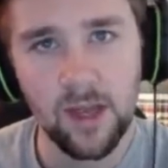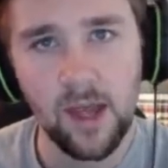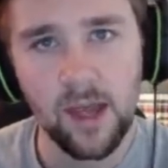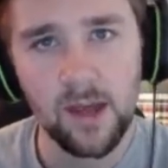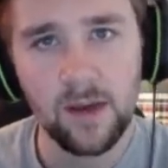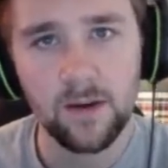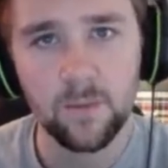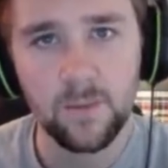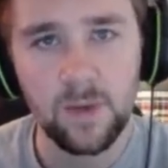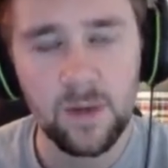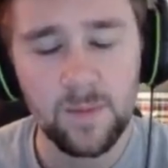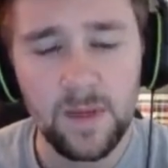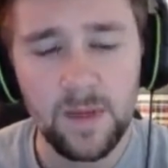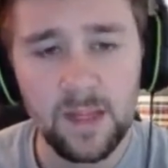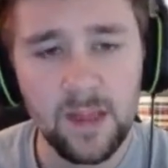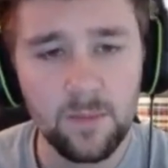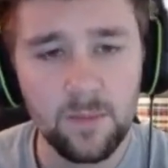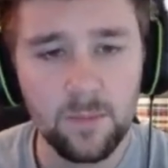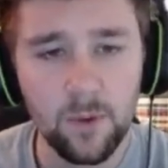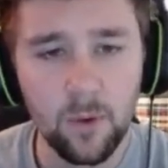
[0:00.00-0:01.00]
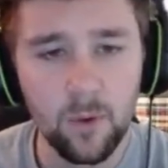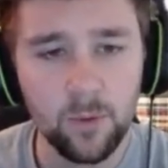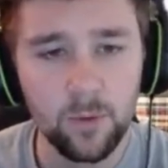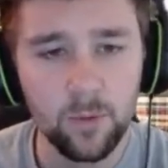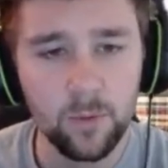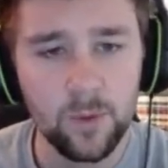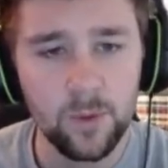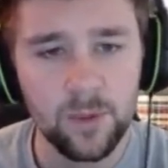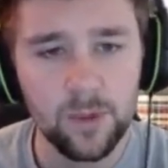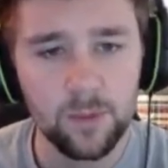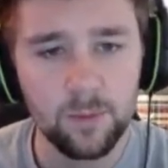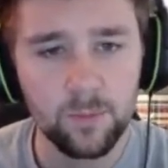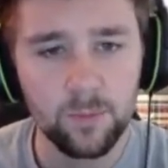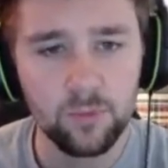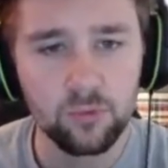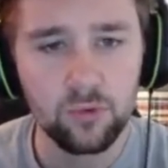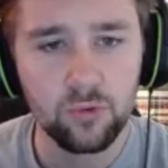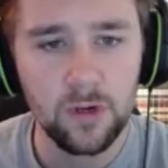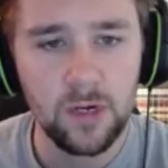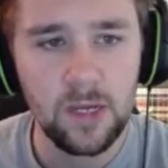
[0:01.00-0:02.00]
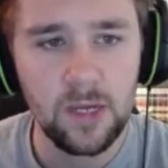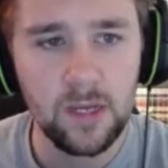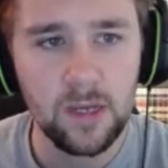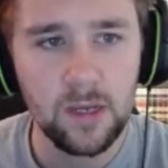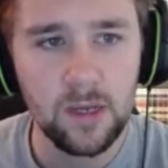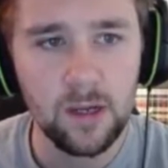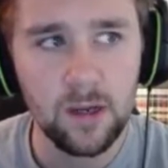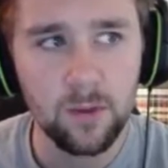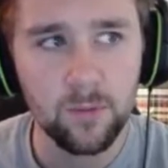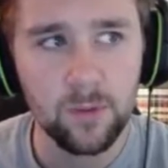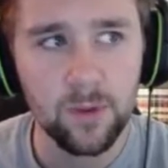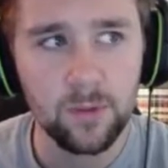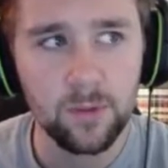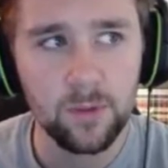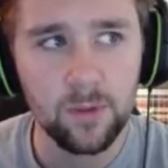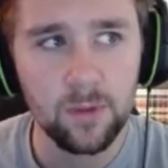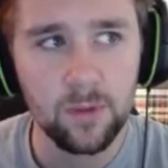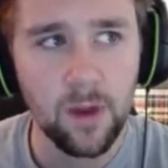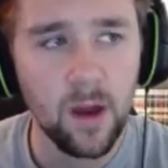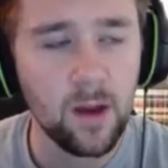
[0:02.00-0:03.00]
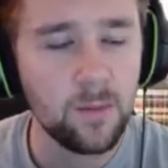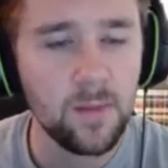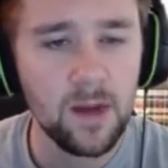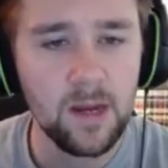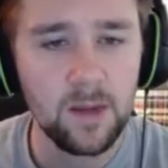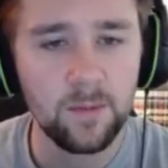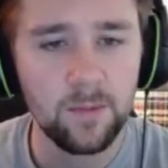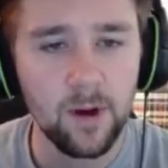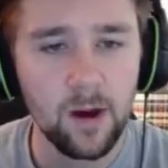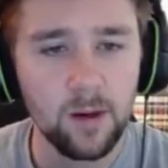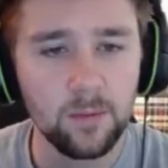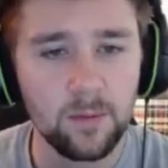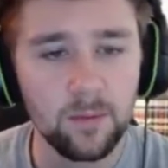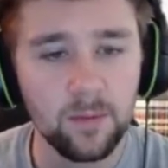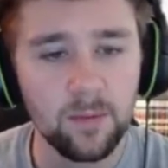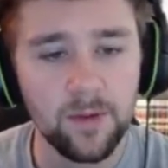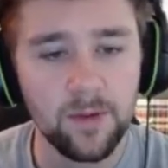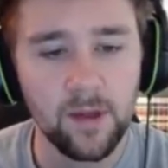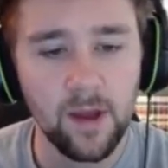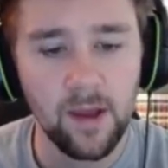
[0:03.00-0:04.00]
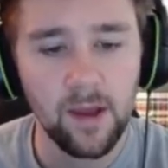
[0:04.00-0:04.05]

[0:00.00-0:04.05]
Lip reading: and we beat them both with with not many problems.